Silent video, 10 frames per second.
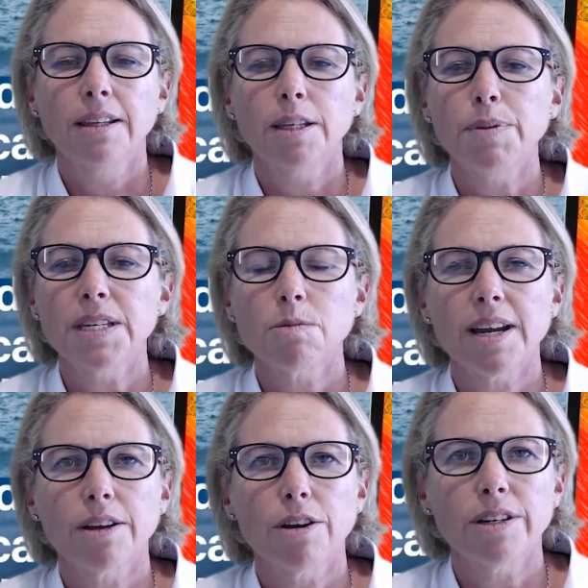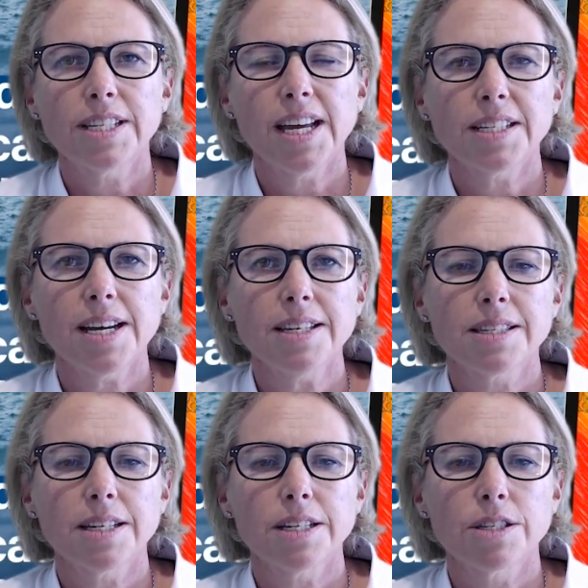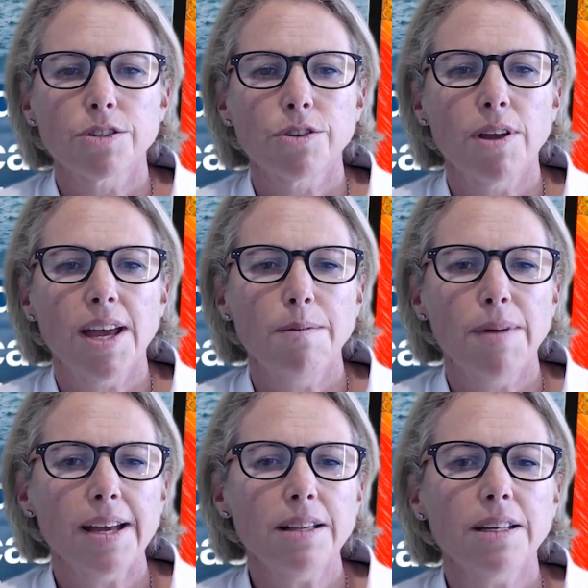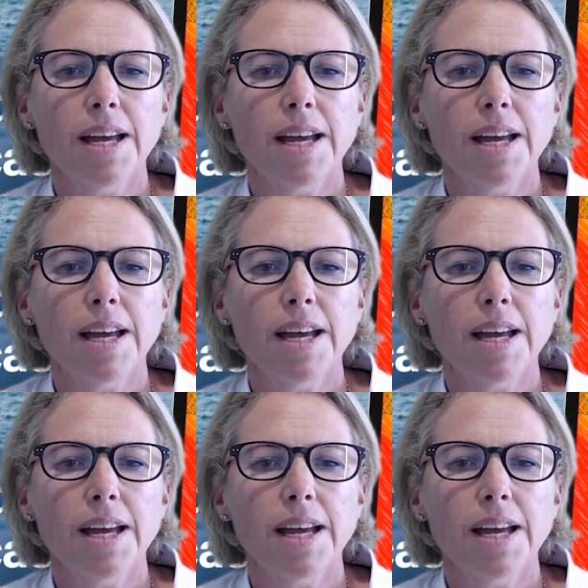The best way to contact us is through email